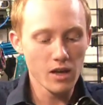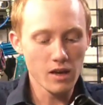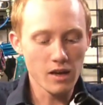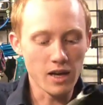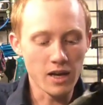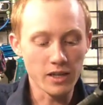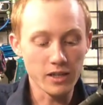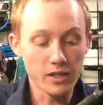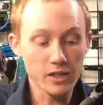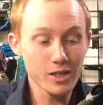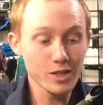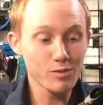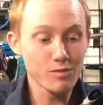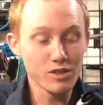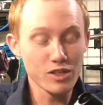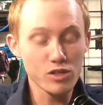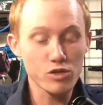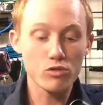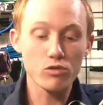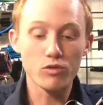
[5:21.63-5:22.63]
The
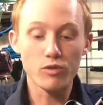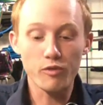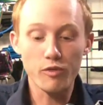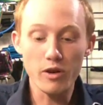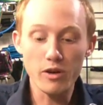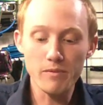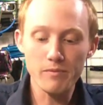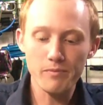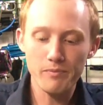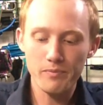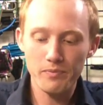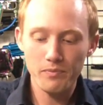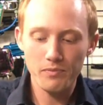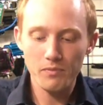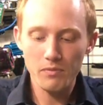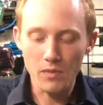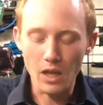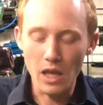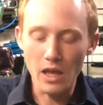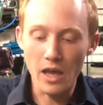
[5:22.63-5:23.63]
adjustment is through the front,
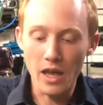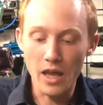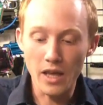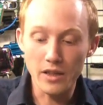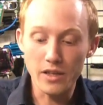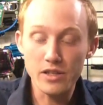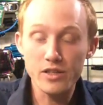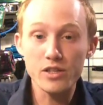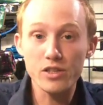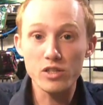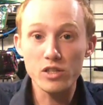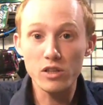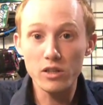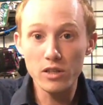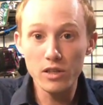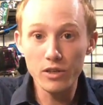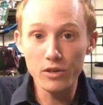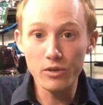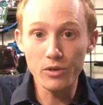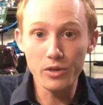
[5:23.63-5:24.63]
and this is
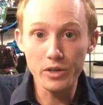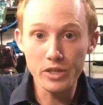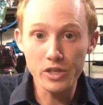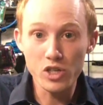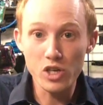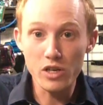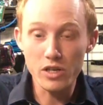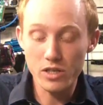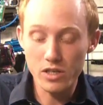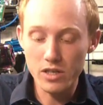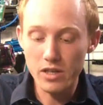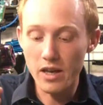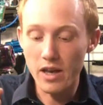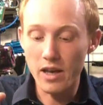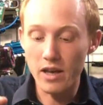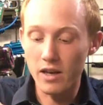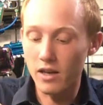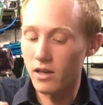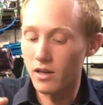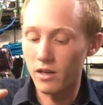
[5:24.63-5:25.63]
literally just
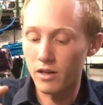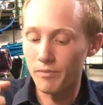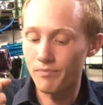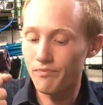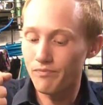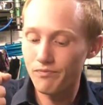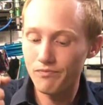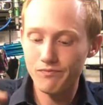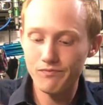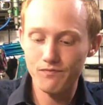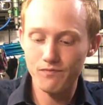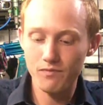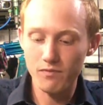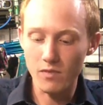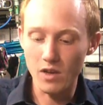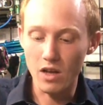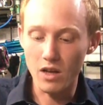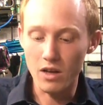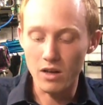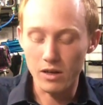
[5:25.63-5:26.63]
a
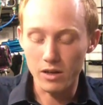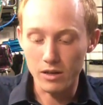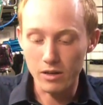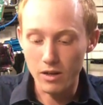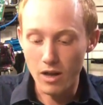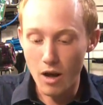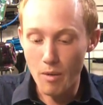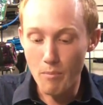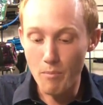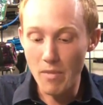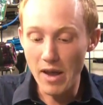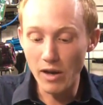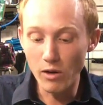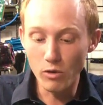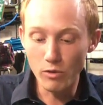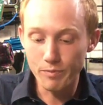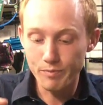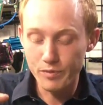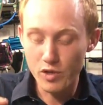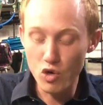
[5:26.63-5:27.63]

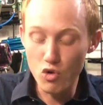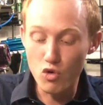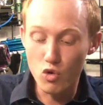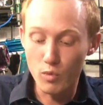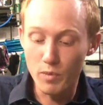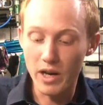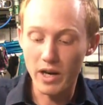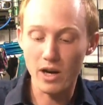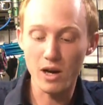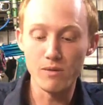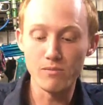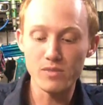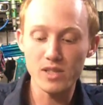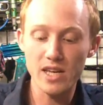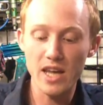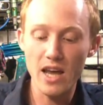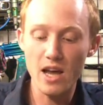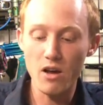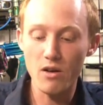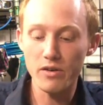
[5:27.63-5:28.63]
metal tube that comes
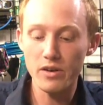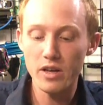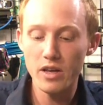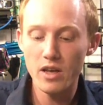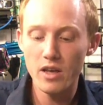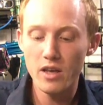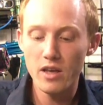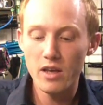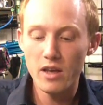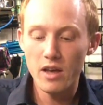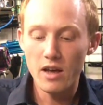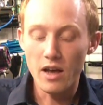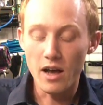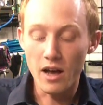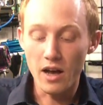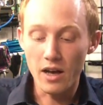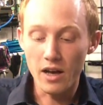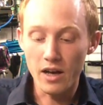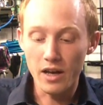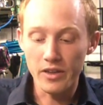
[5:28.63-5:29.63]
down
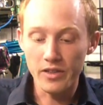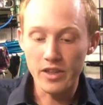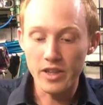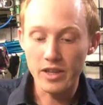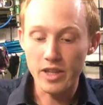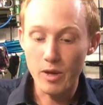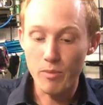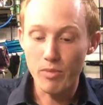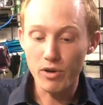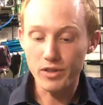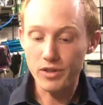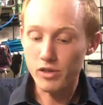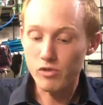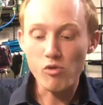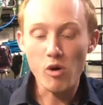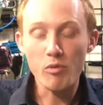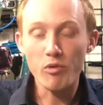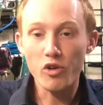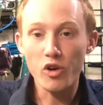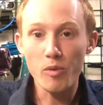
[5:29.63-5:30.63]
that they put this
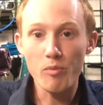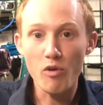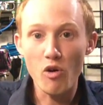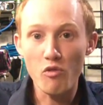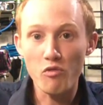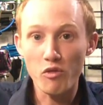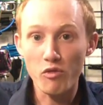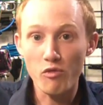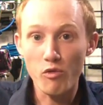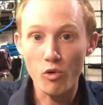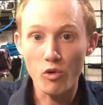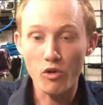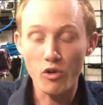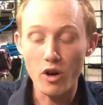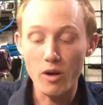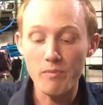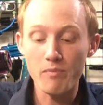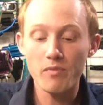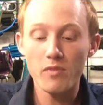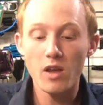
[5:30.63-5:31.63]
rubber grip over for
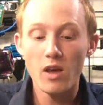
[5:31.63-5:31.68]
grip.